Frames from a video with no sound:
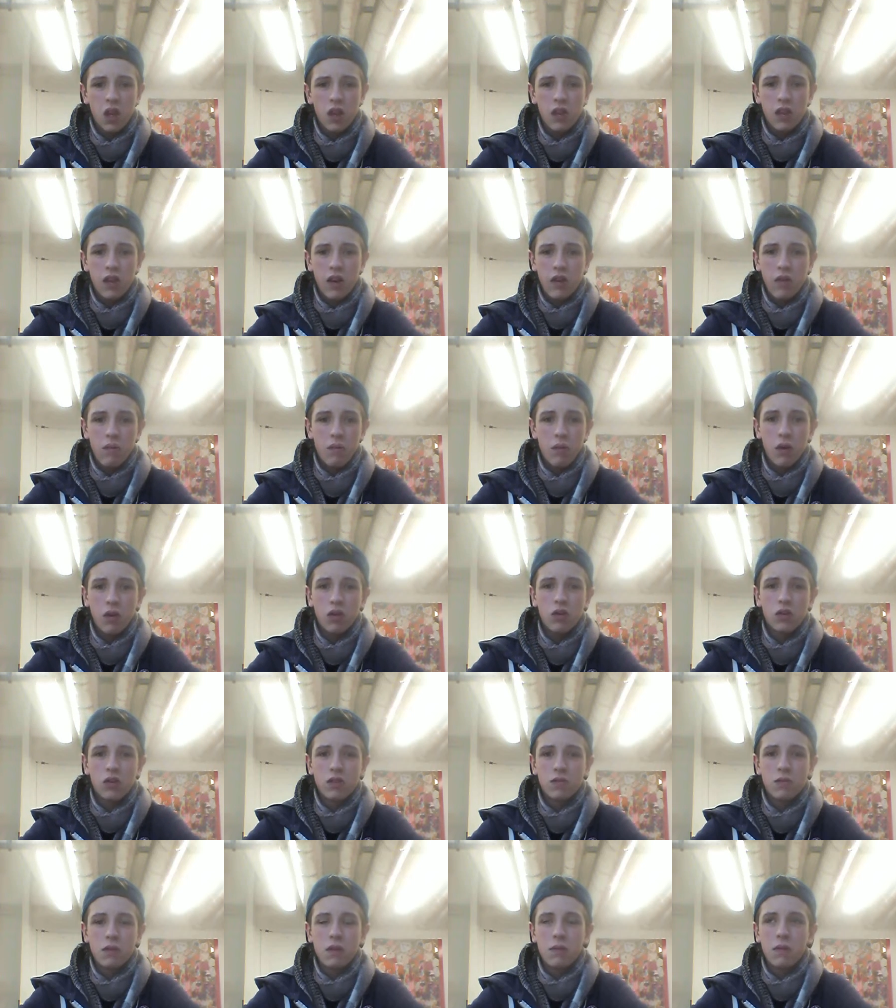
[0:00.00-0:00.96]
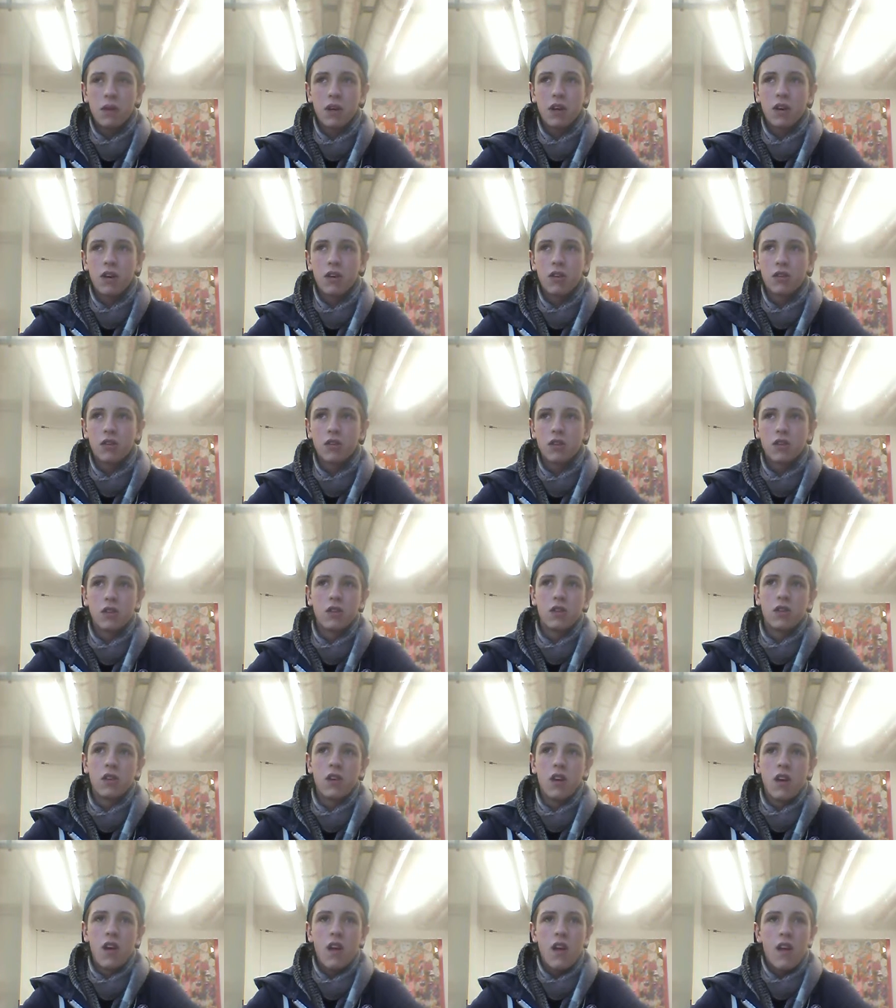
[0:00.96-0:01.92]
They're important to me because
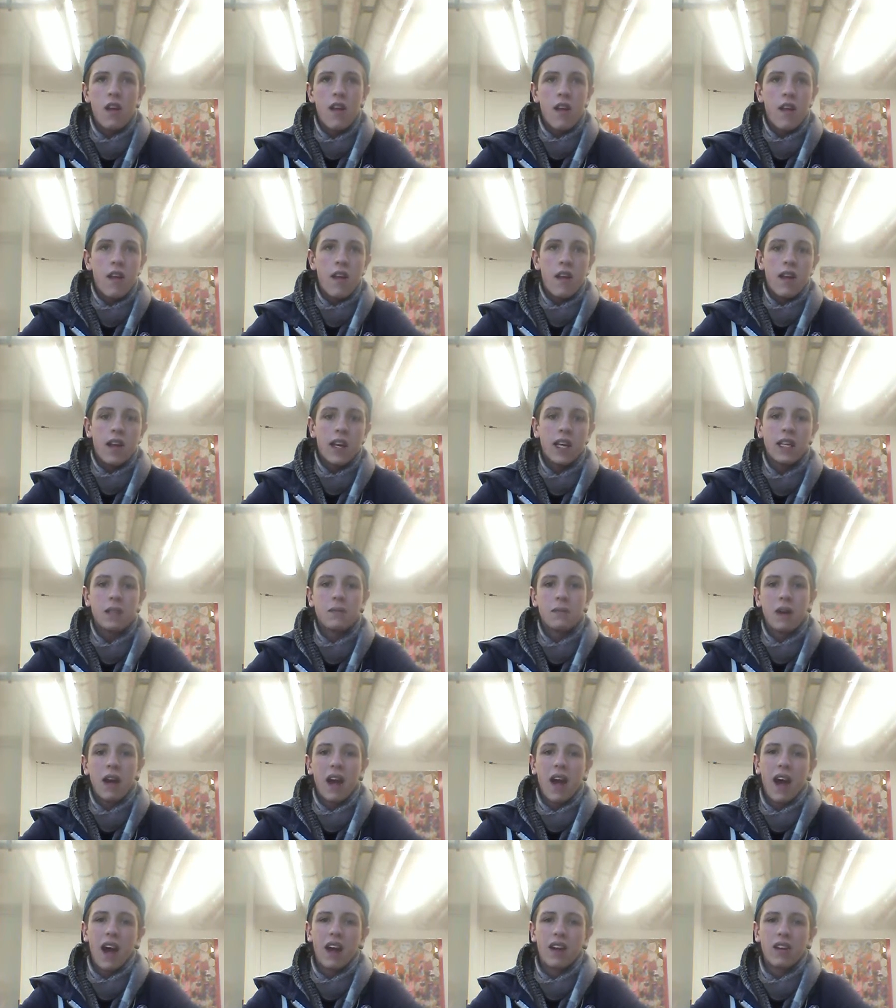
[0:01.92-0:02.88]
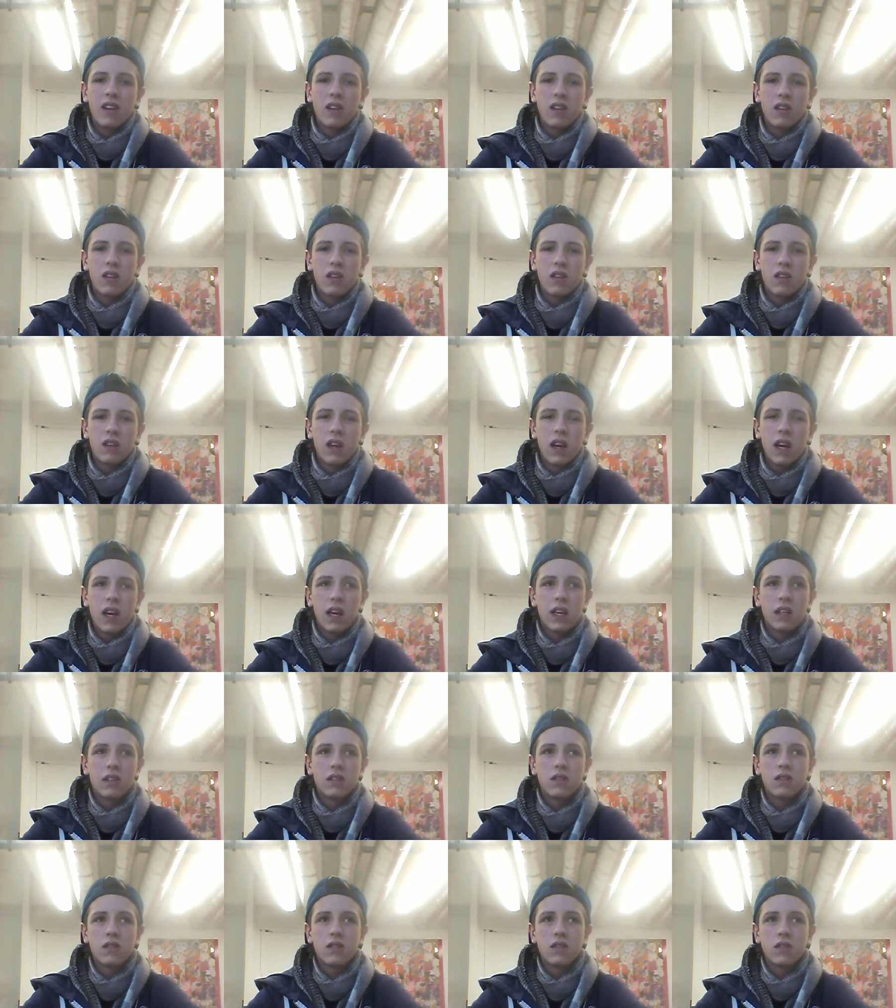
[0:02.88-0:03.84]
he's my idol,
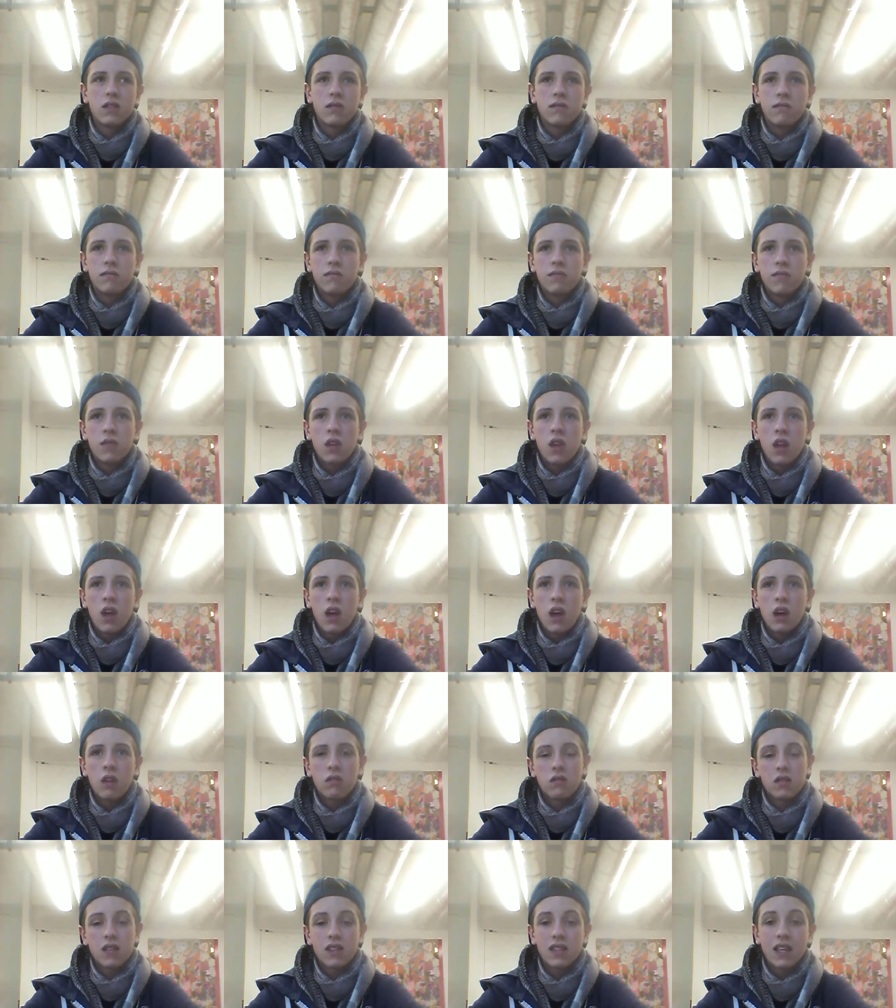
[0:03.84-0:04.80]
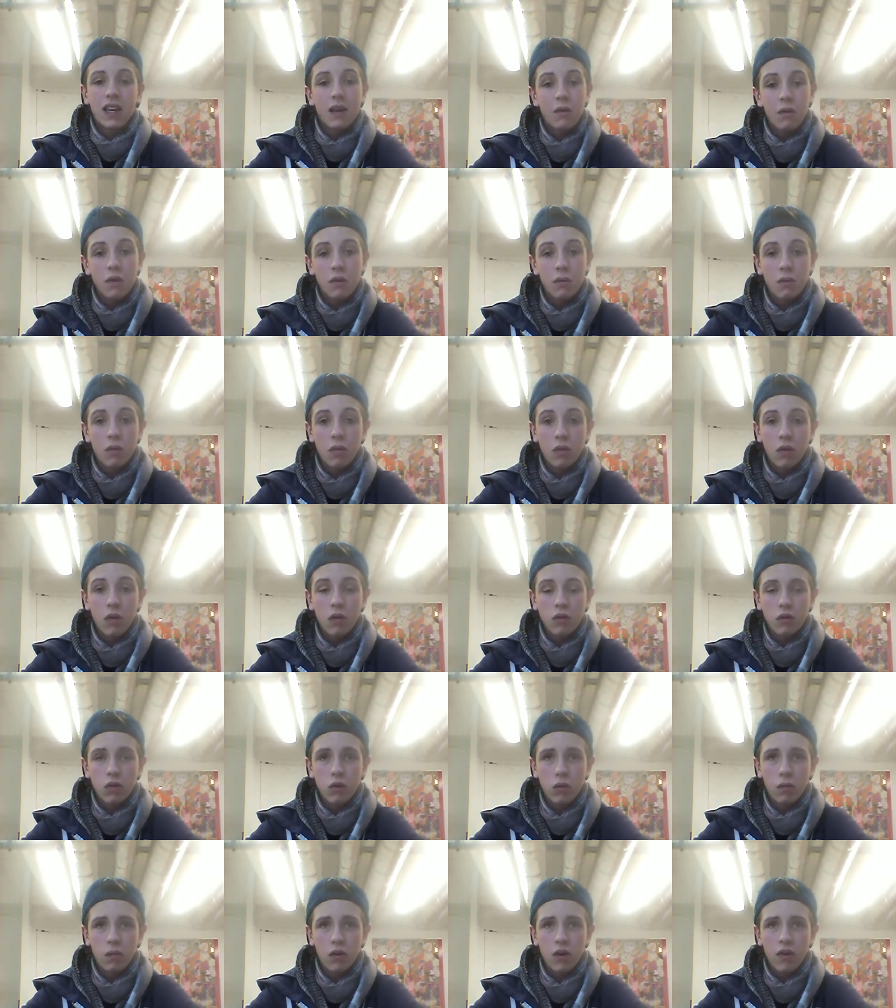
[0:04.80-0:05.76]
and I was excited when I
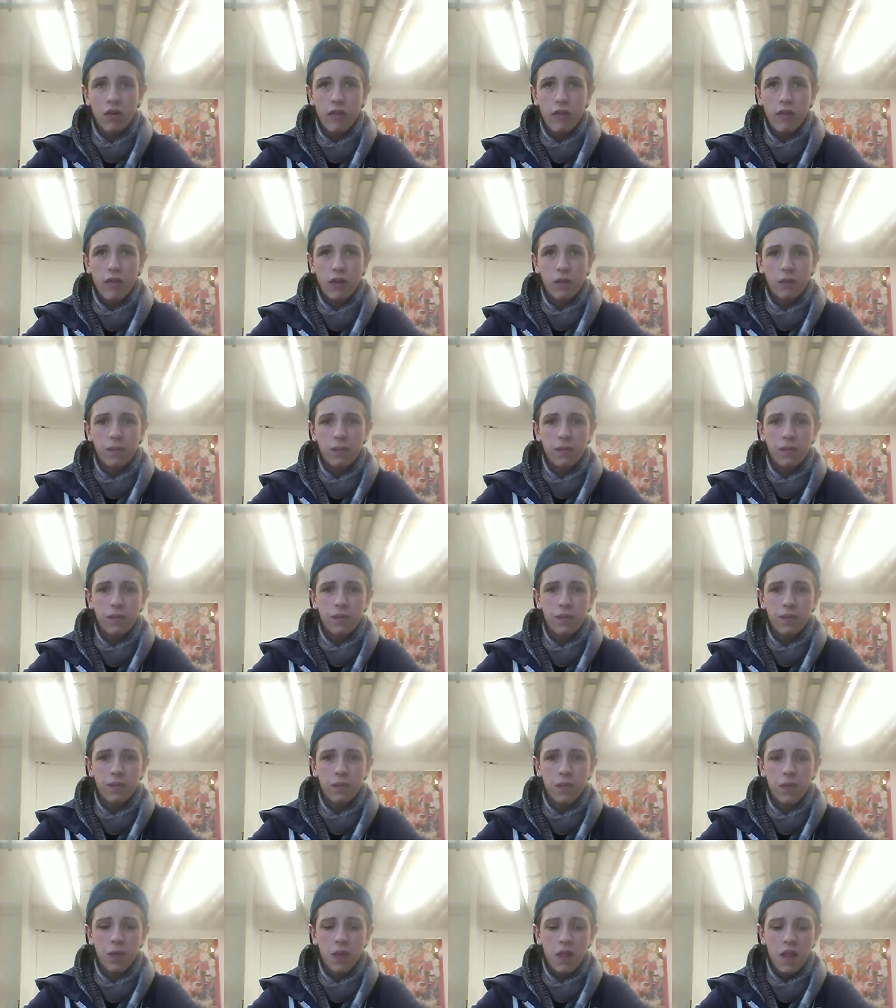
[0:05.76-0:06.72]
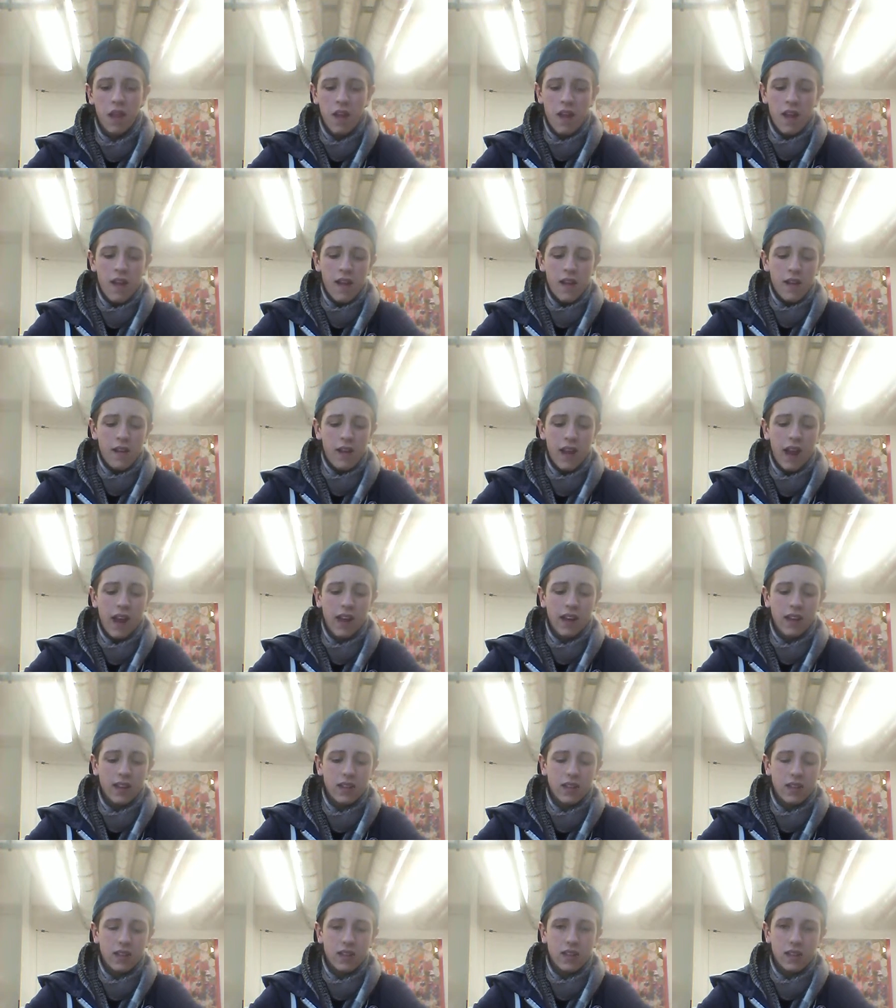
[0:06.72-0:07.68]
got both of them.
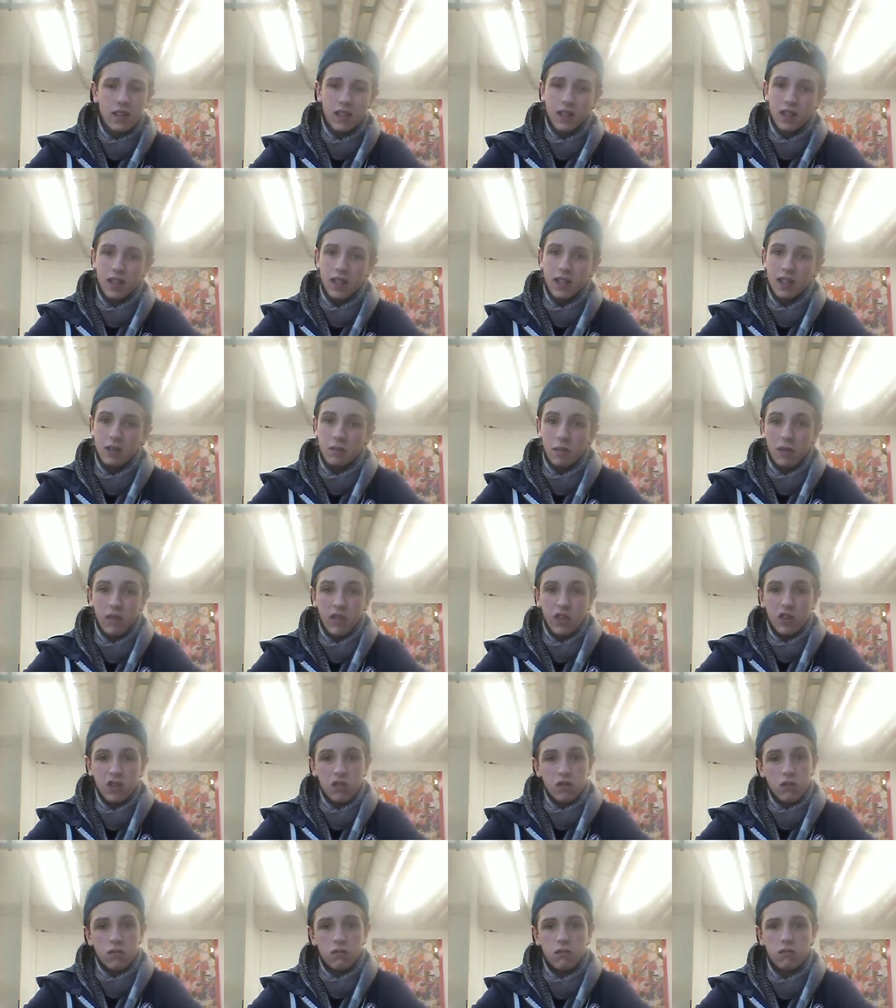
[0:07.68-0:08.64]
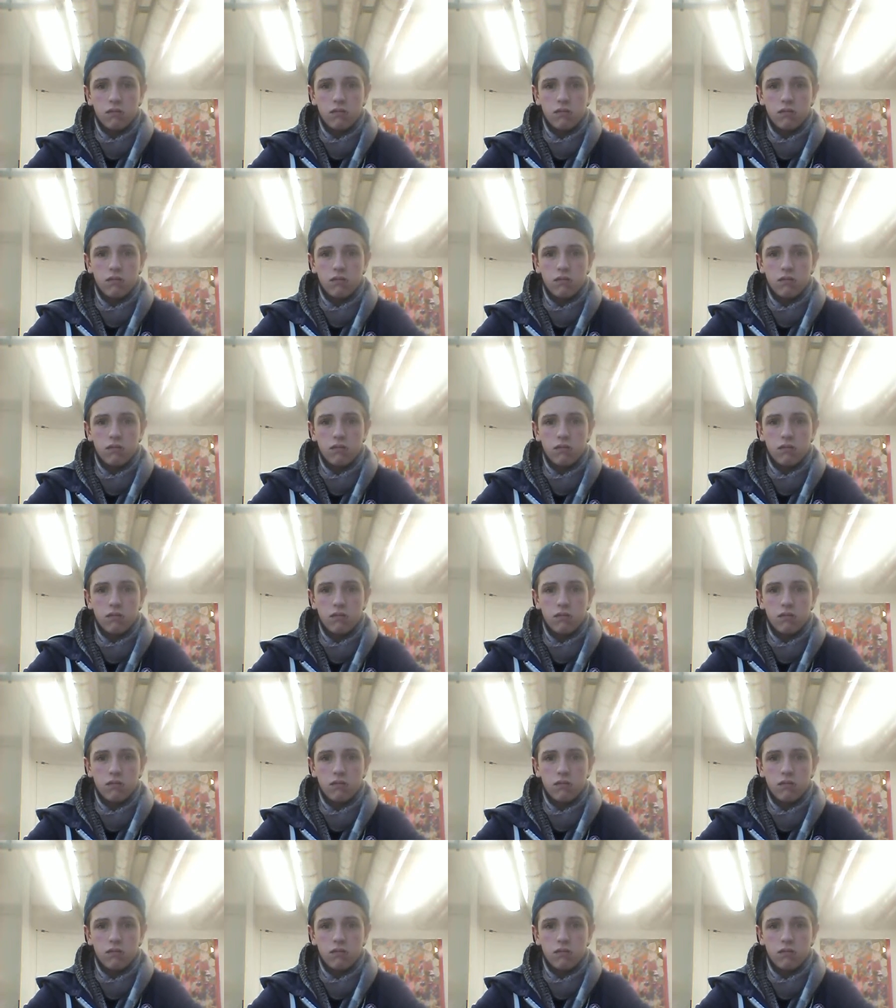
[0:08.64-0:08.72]
Next is my phone.